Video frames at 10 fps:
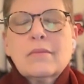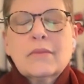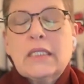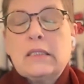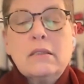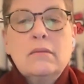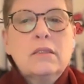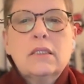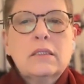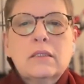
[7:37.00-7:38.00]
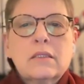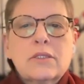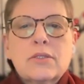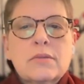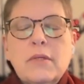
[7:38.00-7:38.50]
it
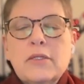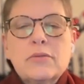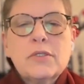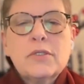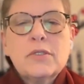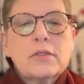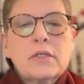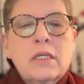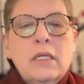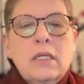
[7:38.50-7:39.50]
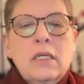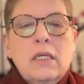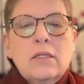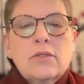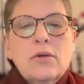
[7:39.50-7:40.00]
just makes me shudder.
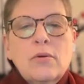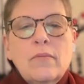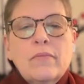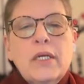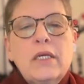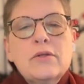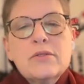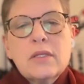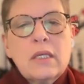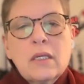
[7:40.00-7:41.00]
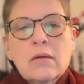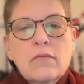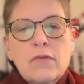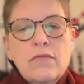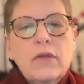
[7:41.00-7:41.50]
So, but here's the thing,
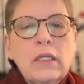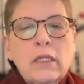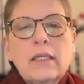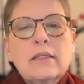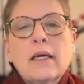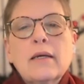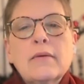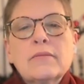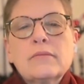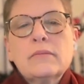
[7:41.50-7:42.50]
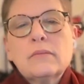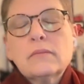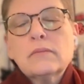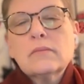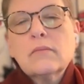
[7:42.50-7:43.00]
if you're feeling like that,
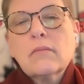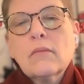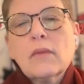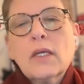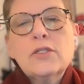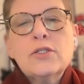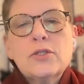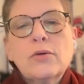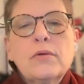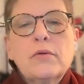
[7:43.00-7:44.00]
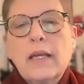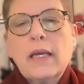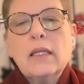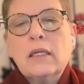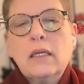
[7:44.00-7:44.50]
this is the only
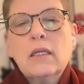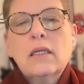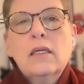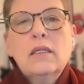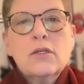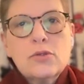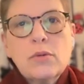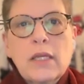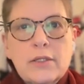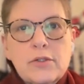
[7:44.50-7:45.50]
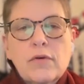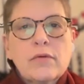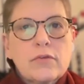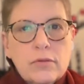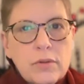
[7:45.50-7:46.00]
reality. This will last
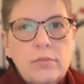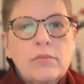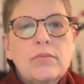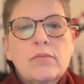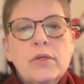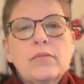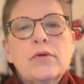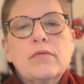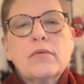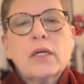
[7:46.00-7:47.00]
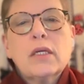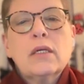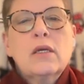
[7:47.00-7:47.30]
forever. Being brief, right?